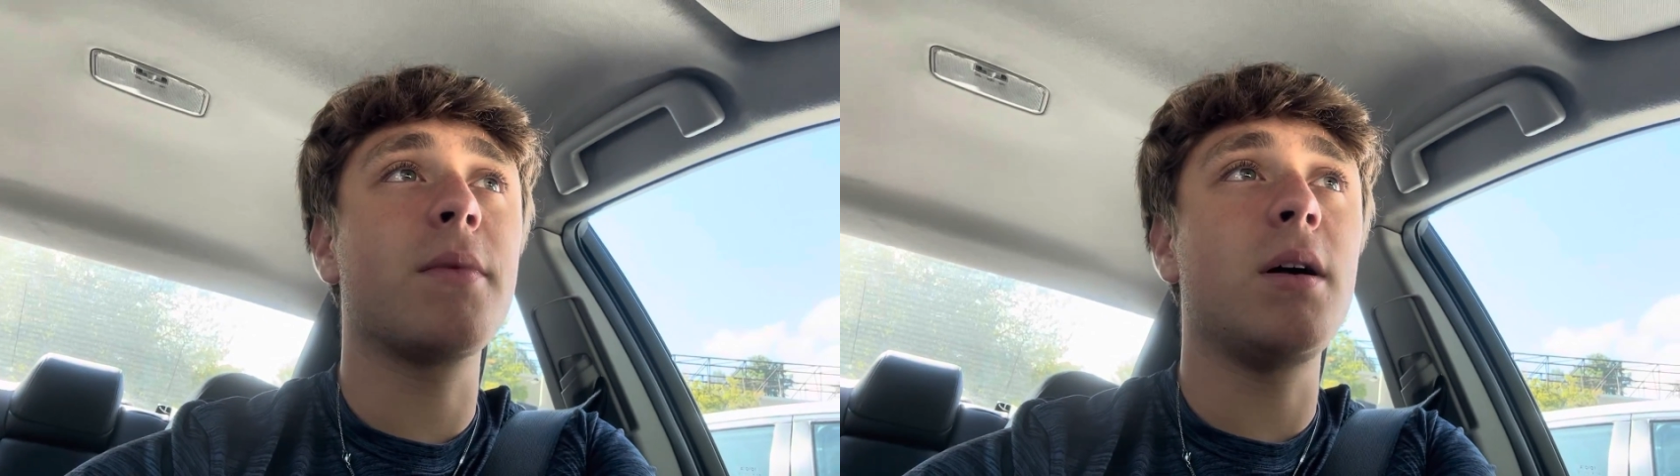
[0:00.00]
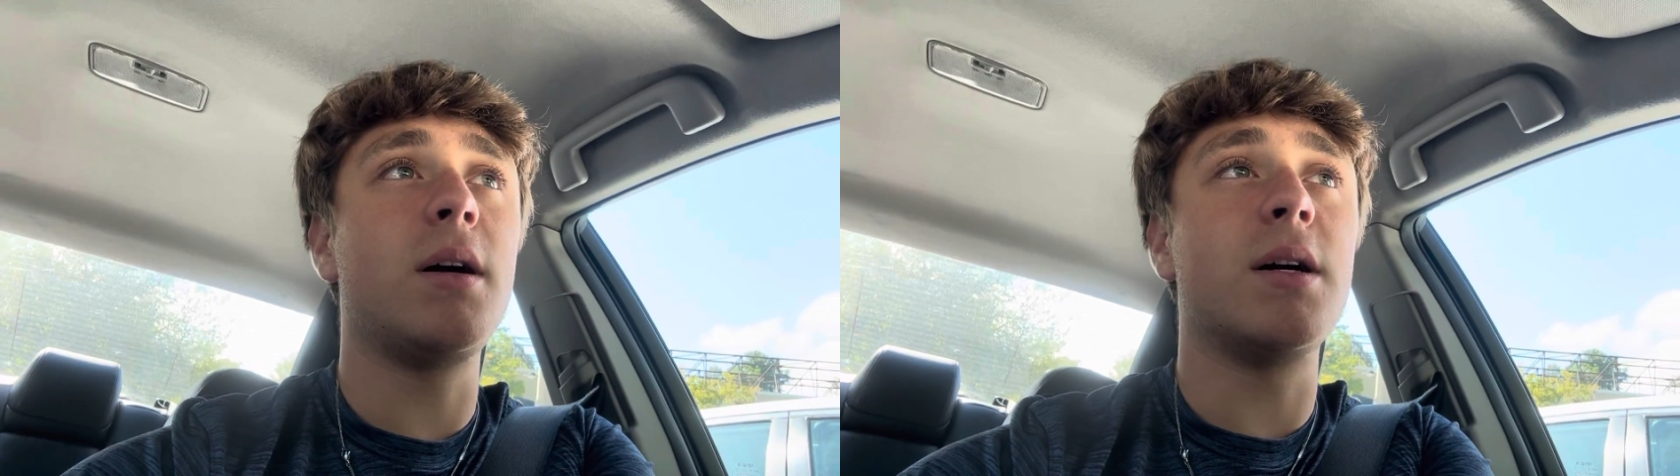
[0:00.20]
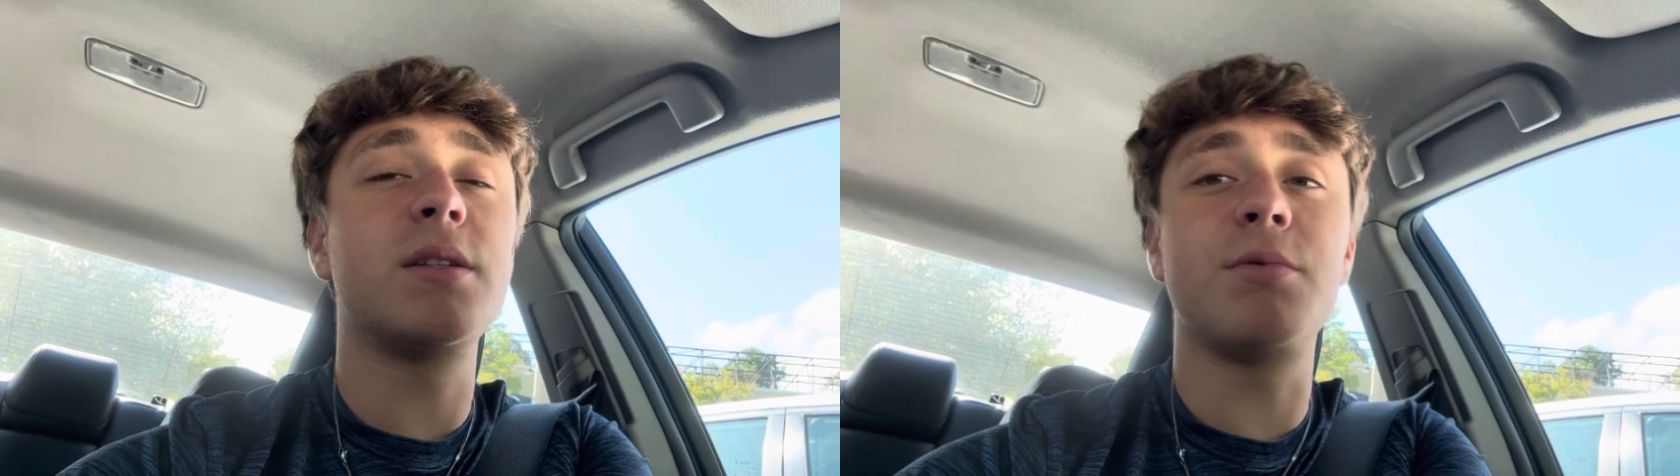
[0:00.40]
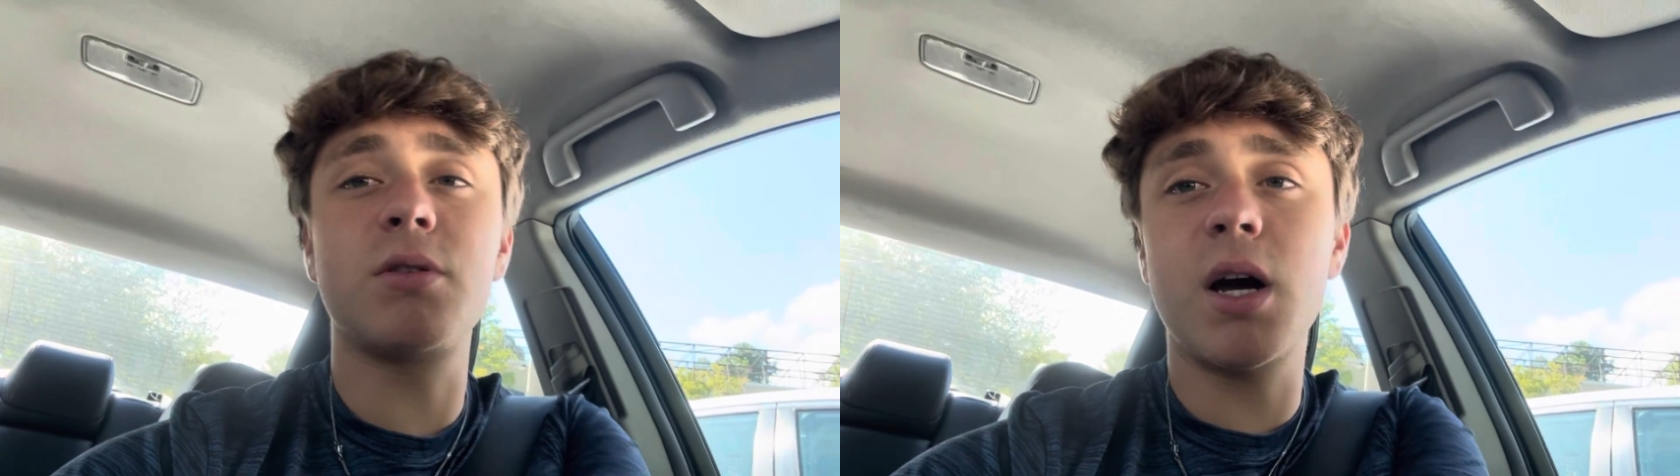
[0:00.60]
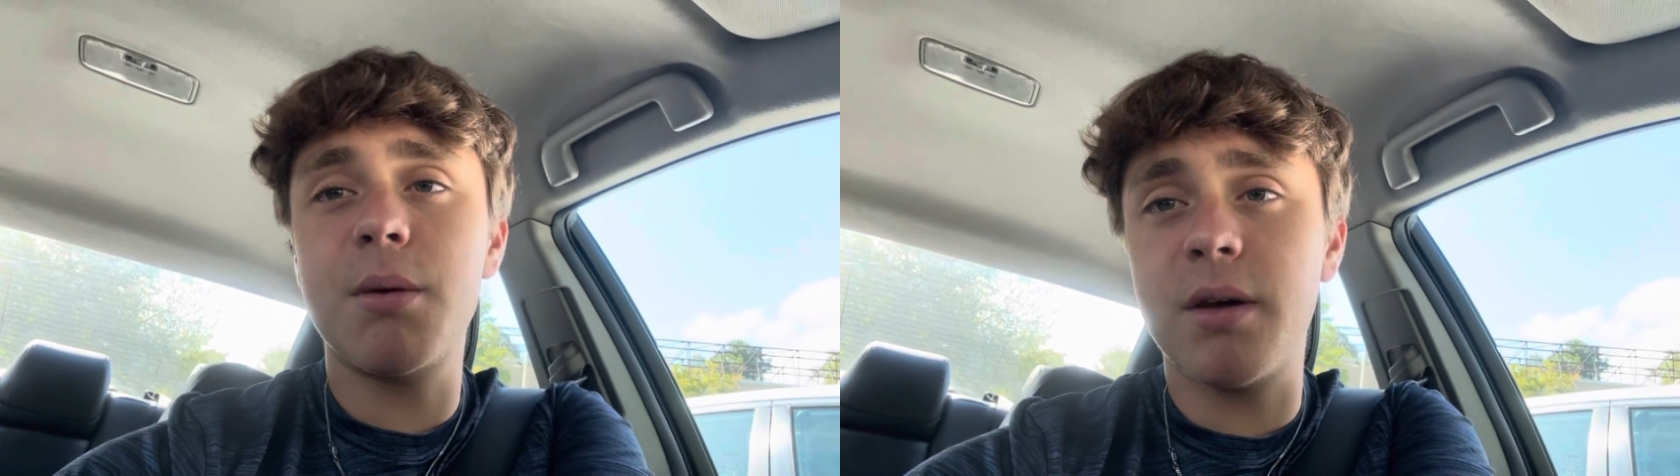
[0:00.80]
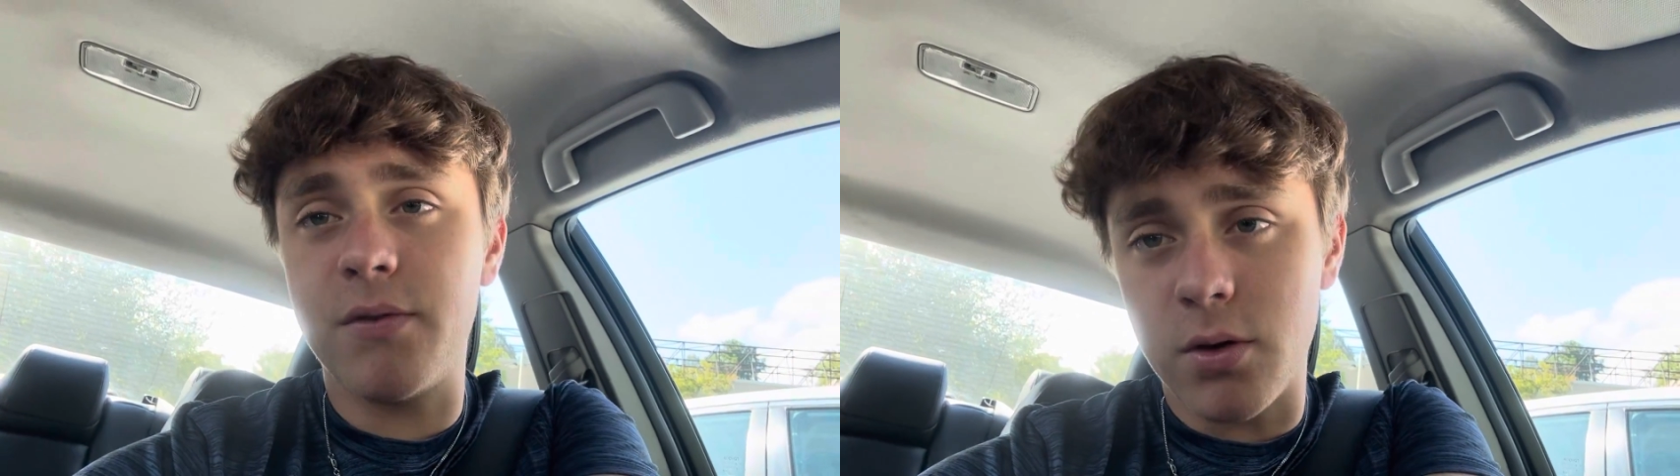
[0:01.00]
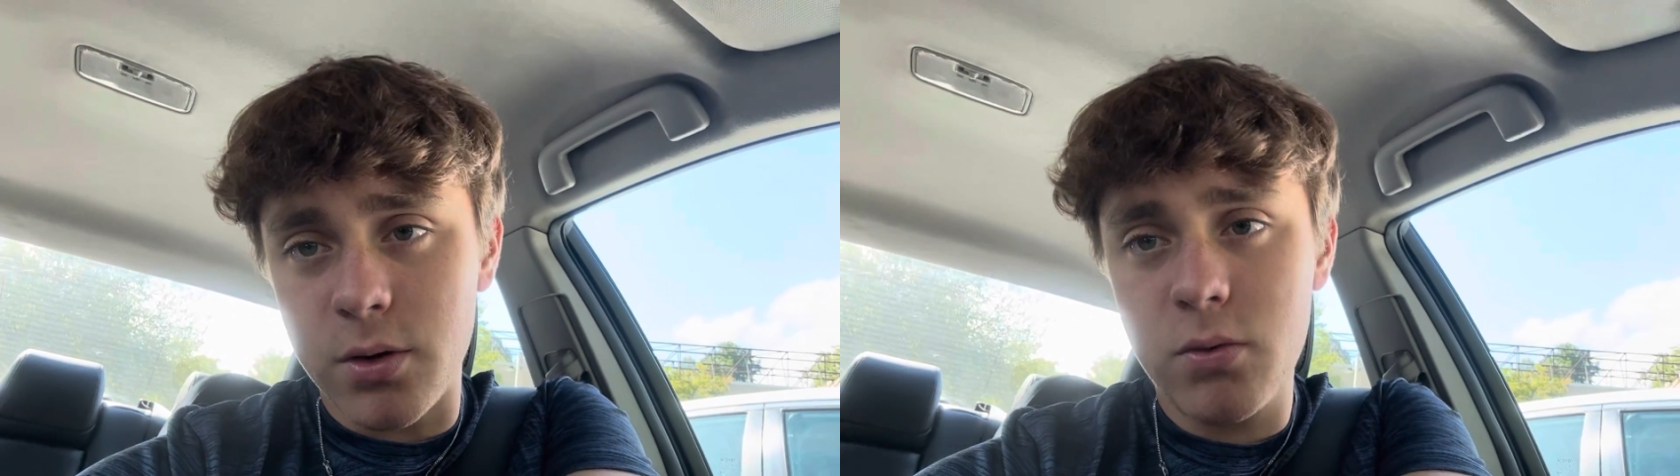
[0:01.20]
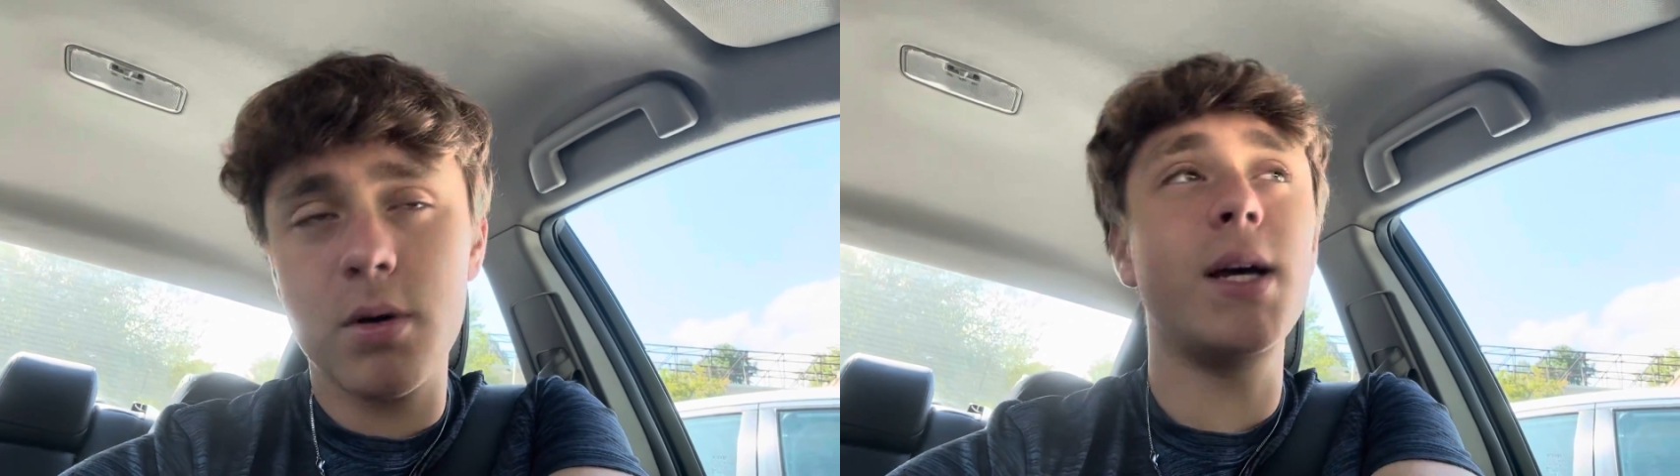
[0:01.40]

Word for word: Uh, subscribe if you're new,